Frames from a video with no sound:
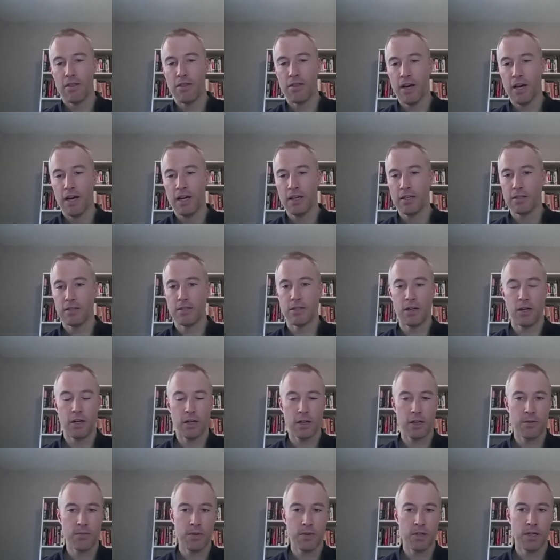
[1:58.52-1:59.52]
That
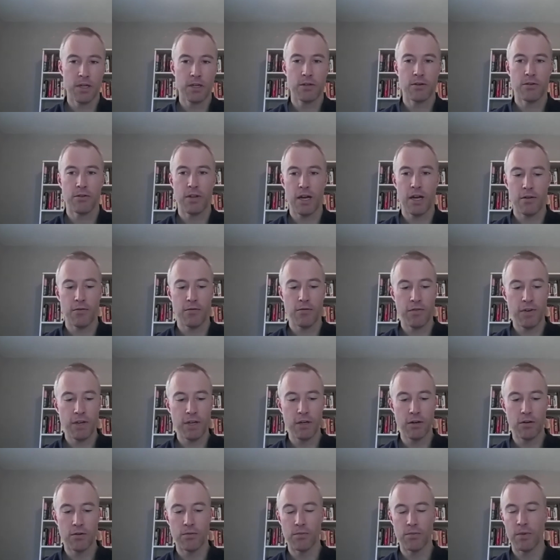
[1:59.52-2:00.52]
document or that
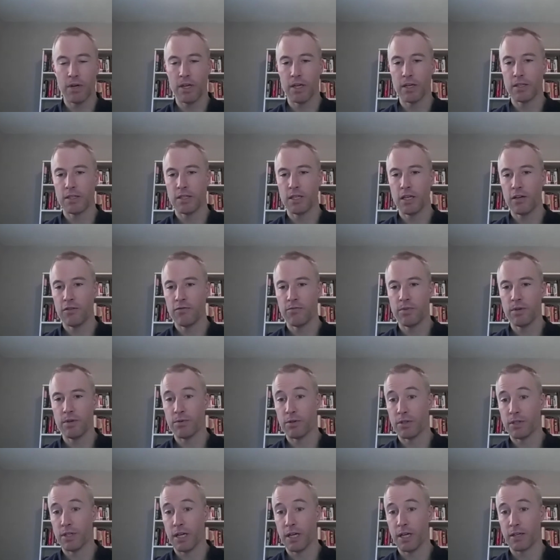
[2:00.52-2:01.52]
video might itself be
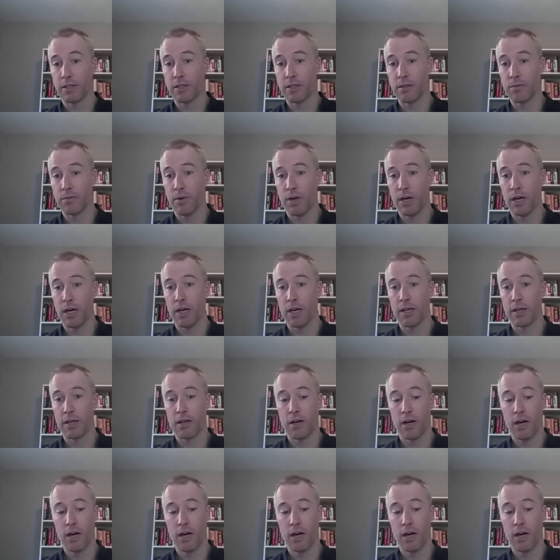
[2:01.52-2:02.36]
protected by